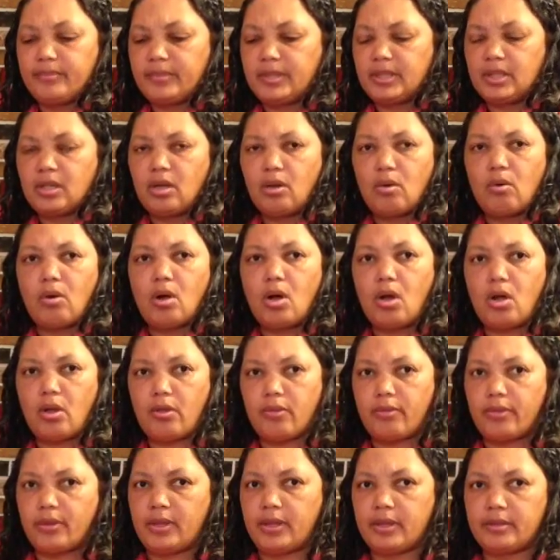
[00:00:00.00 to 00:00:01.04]
you know,
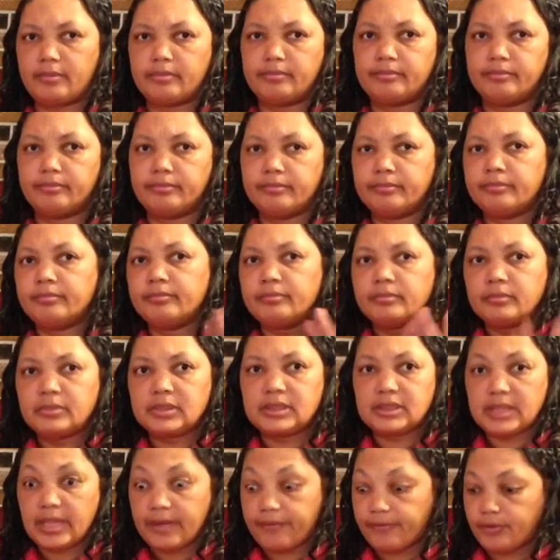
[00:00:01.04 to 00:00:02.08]
all the
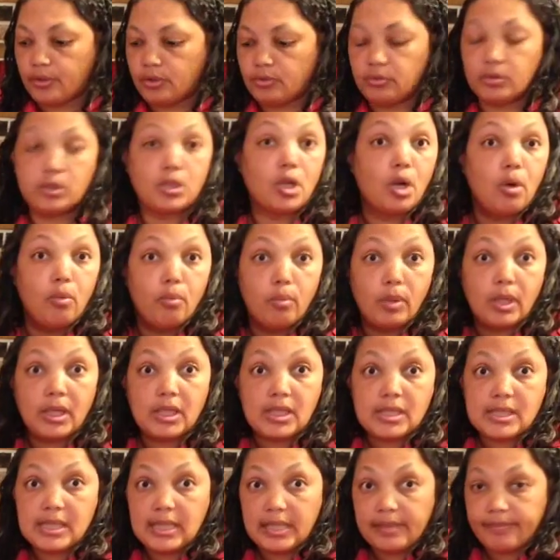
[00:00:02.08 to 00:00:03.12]
stuff you don't want
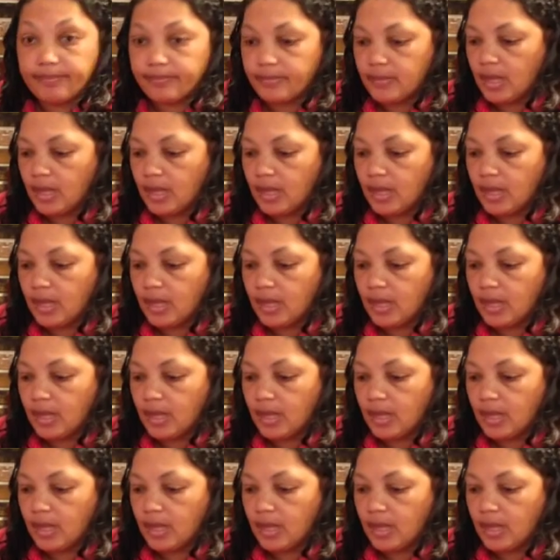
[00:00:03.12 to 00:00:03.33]
to see